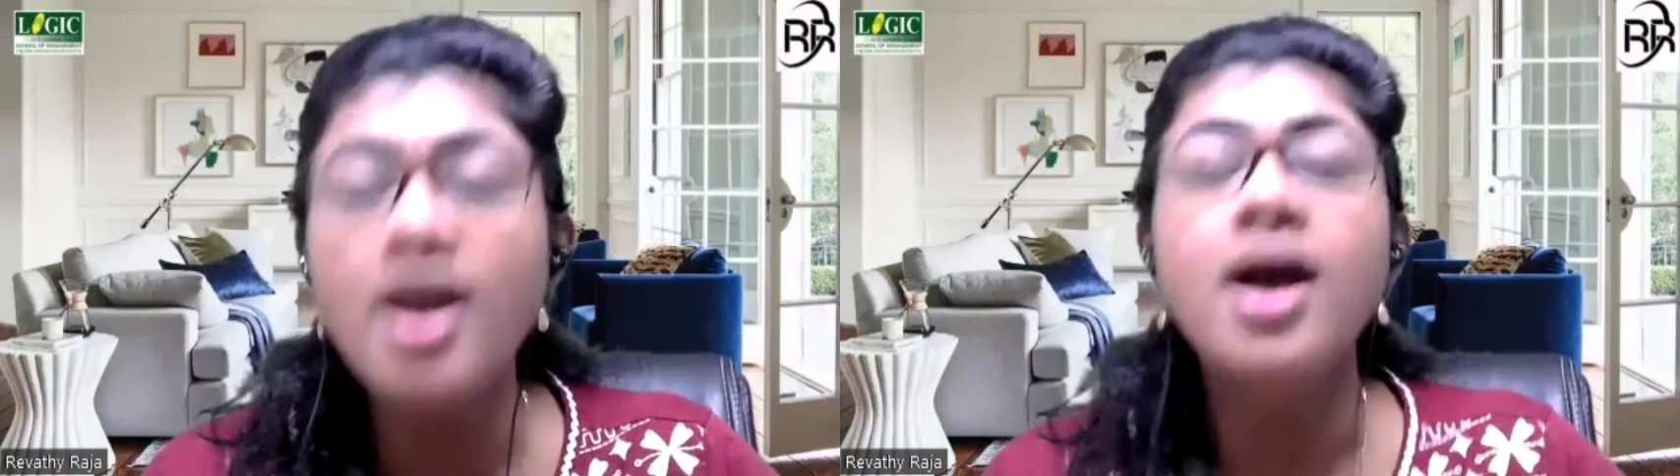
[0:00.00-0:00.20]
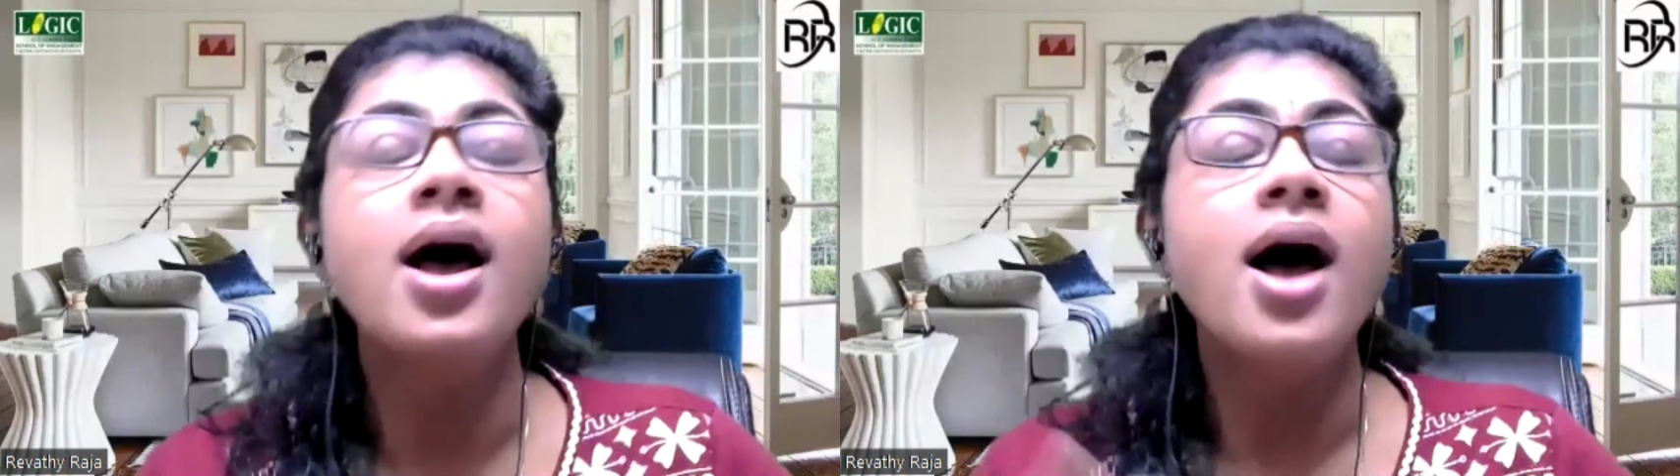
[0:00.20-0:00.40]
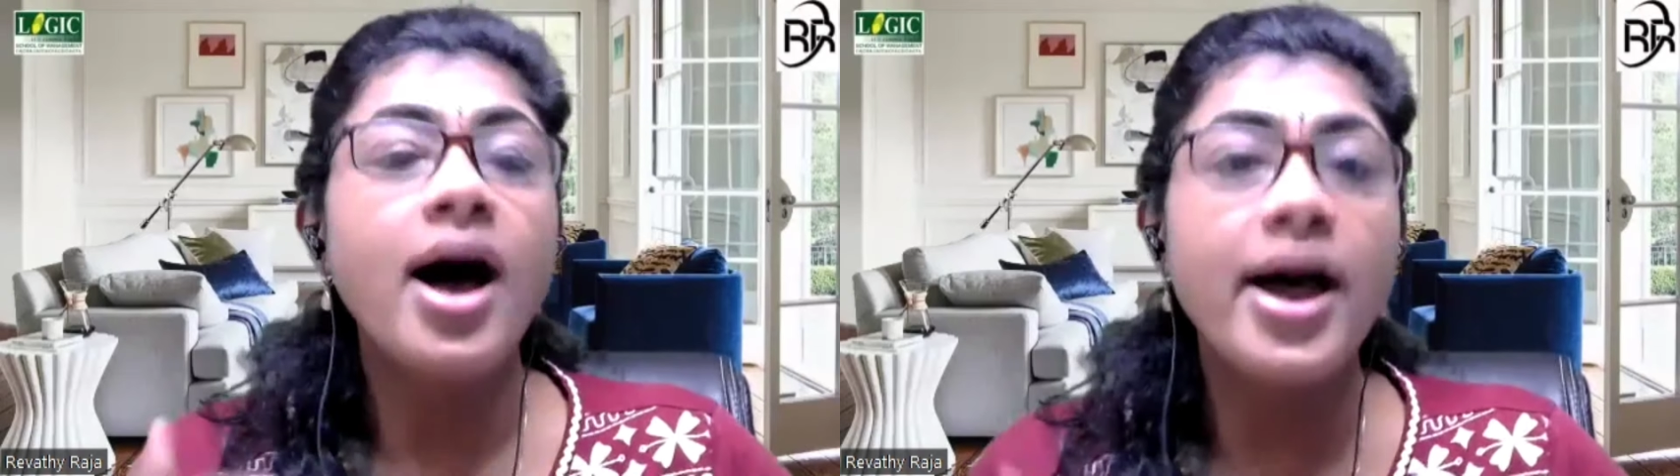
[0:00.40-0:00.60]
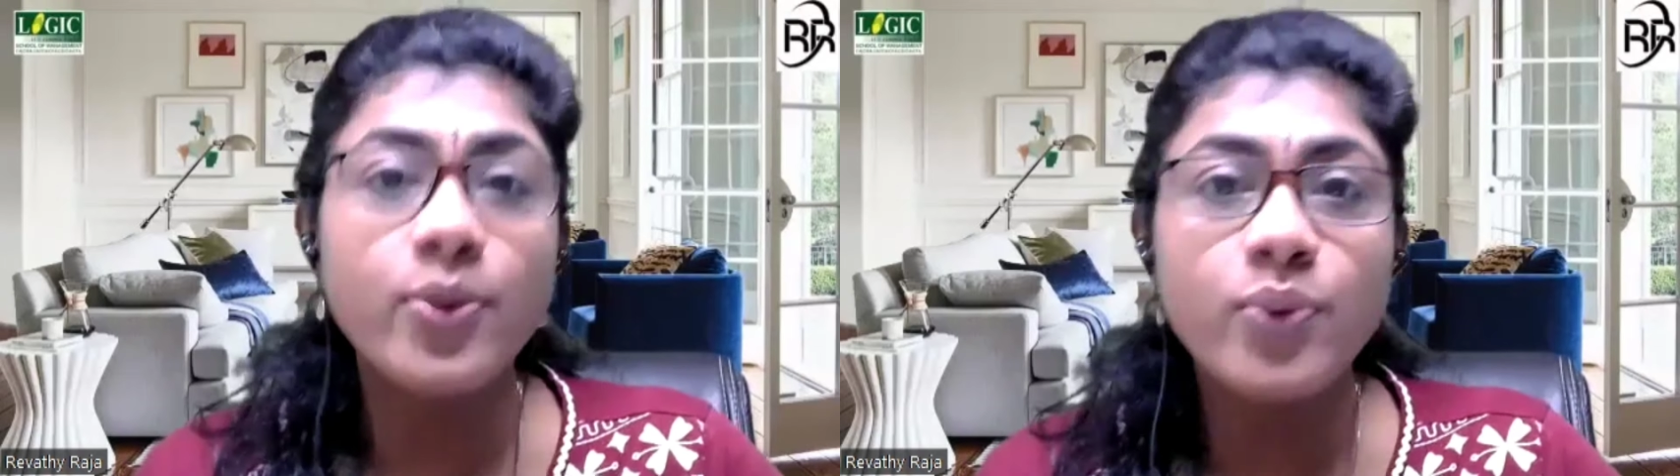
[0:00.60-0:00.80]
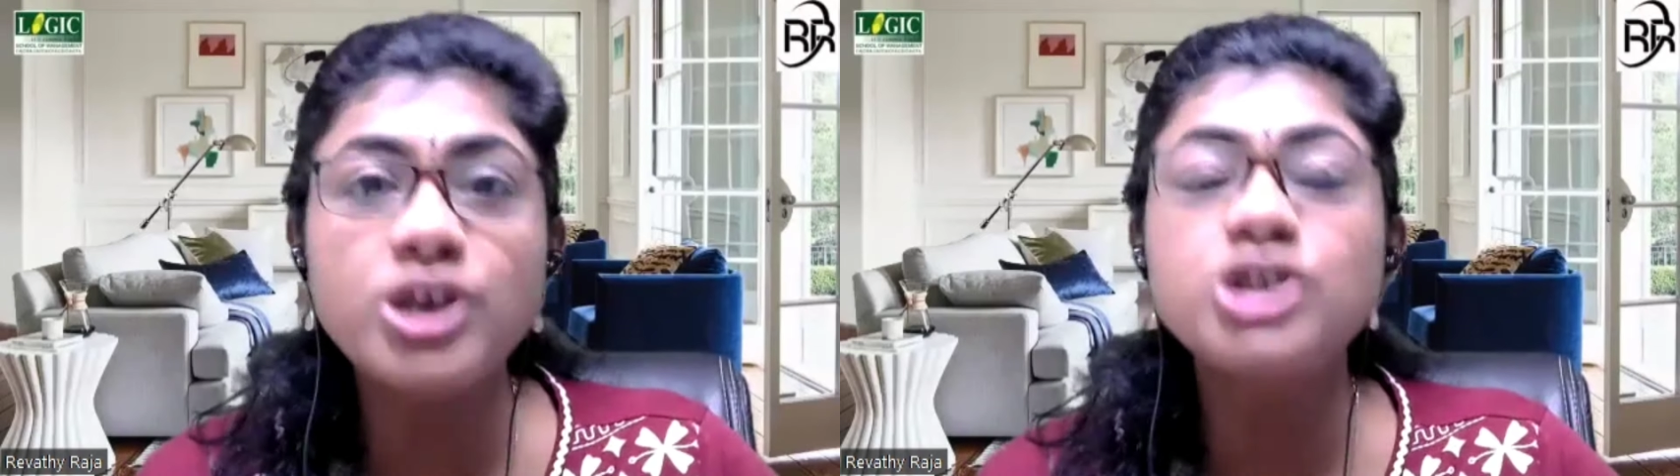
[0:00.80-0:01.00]
I
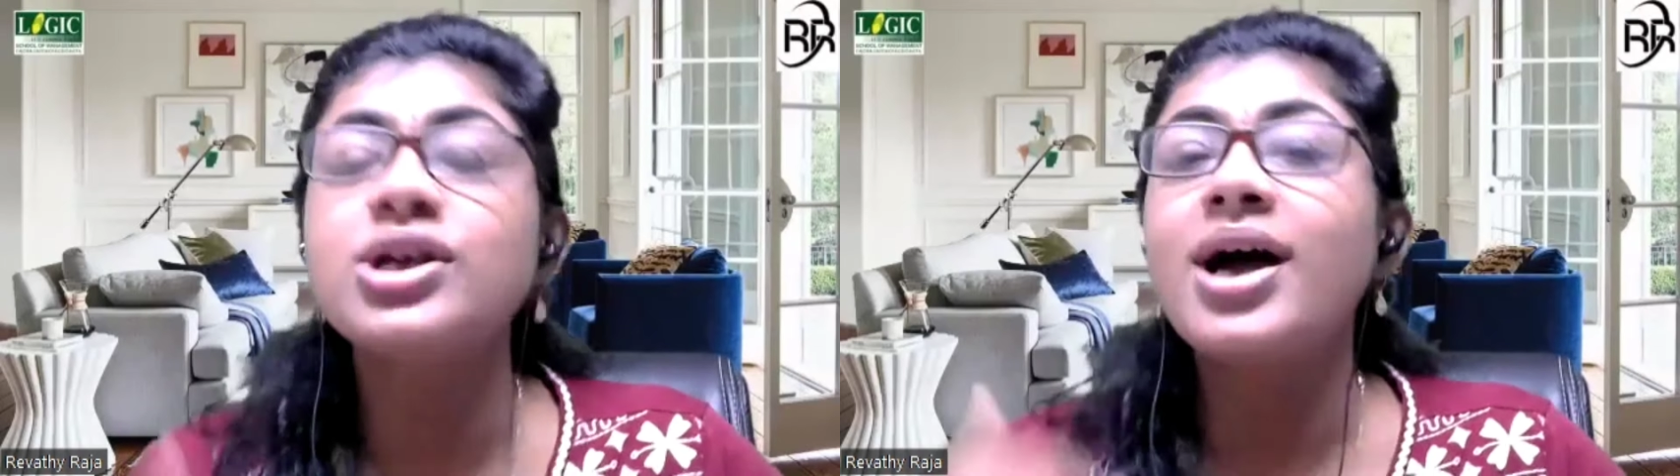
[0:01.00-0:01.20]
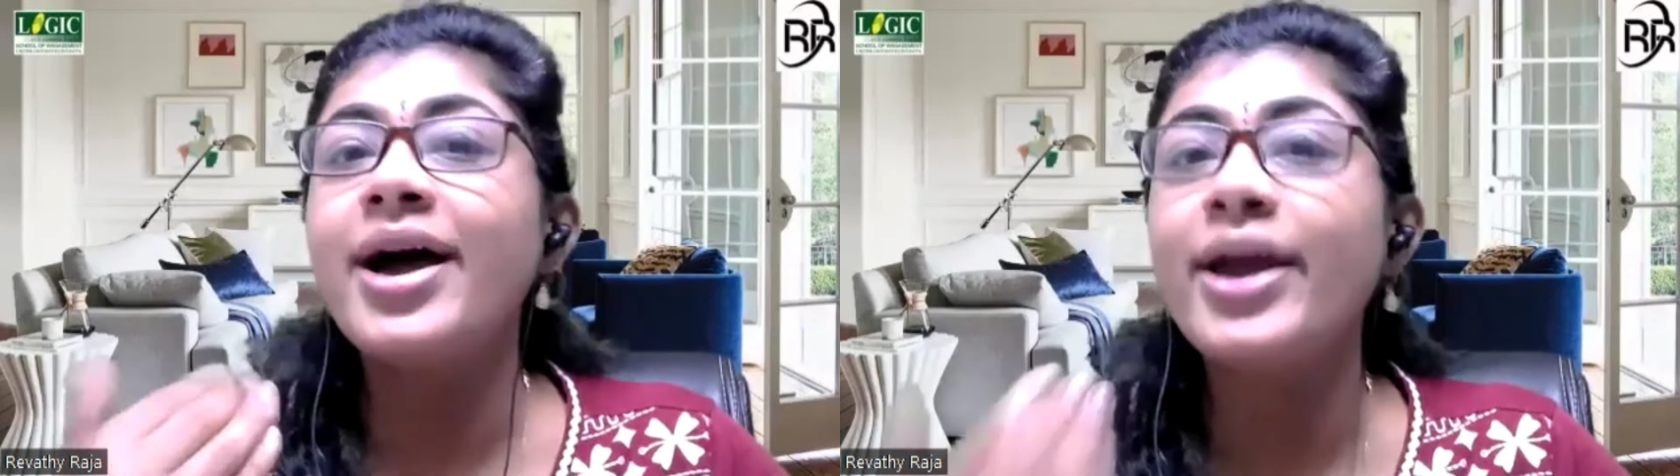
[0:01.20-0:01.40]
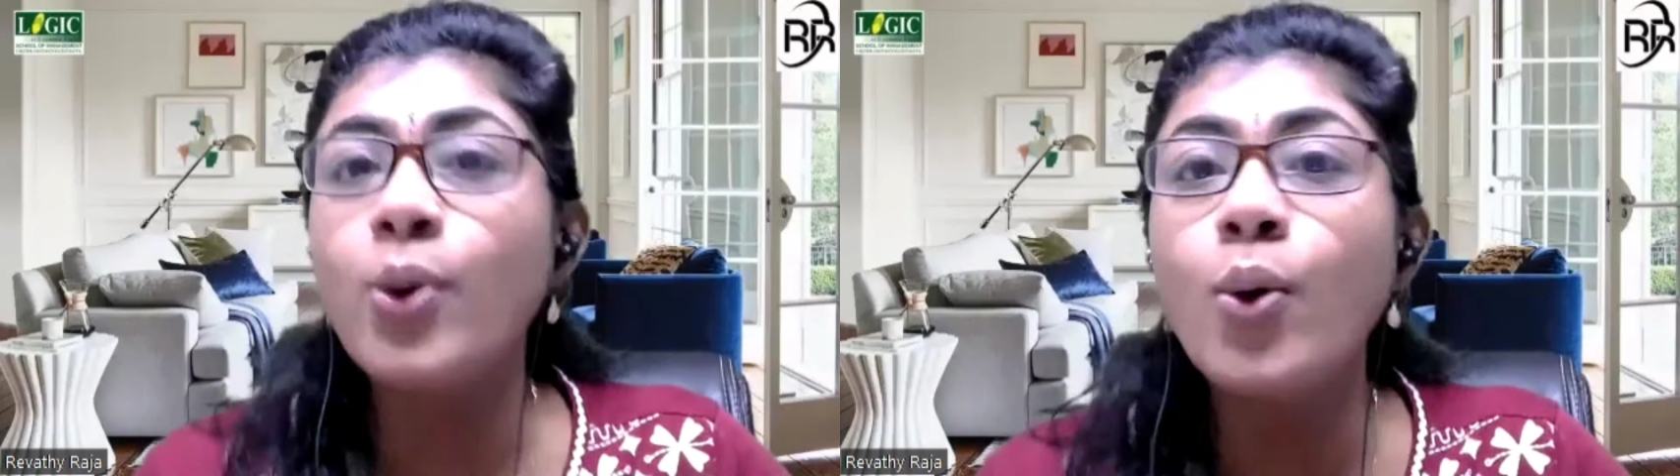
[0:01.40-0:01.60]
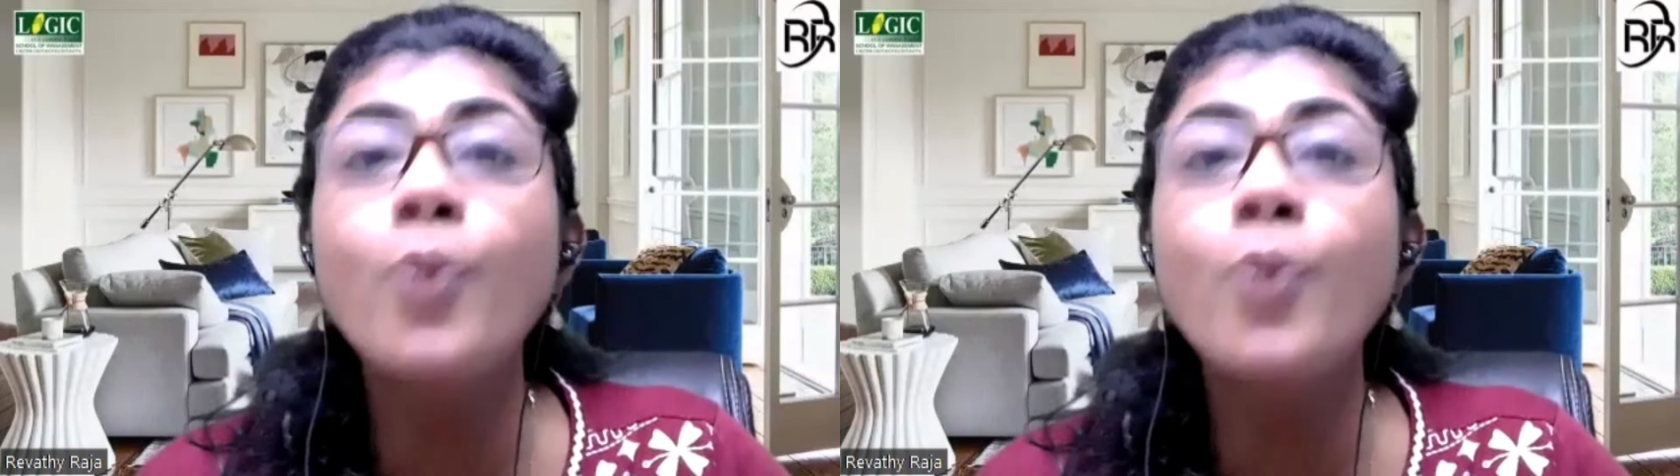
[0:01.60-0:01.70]
wish, I hope,